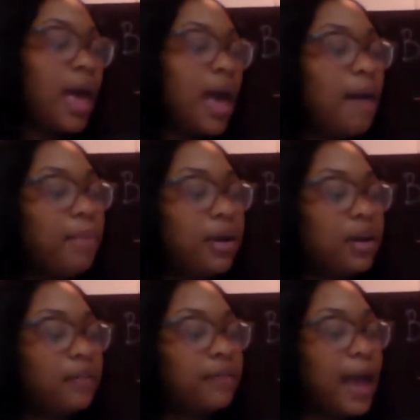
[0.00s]
A
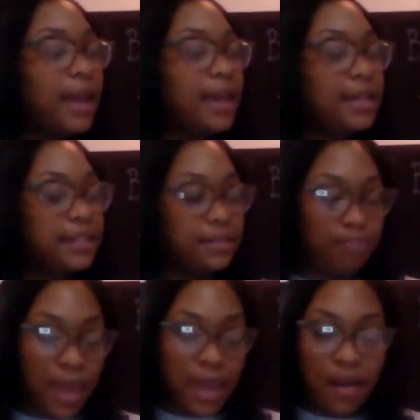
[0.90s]
butterfly is
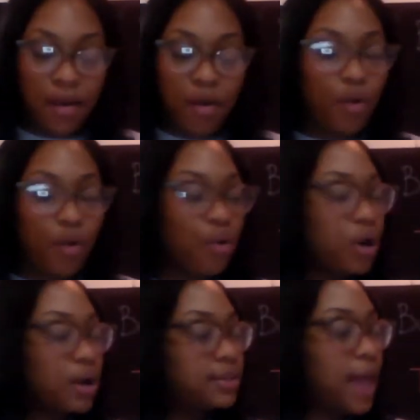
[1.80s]
big
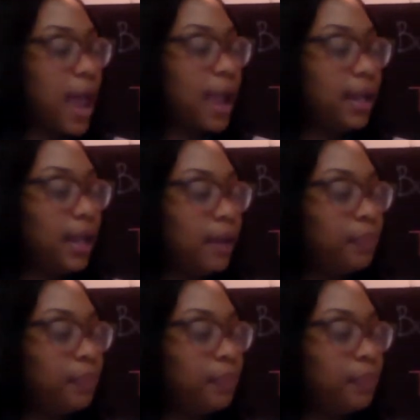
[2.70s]
or tiny.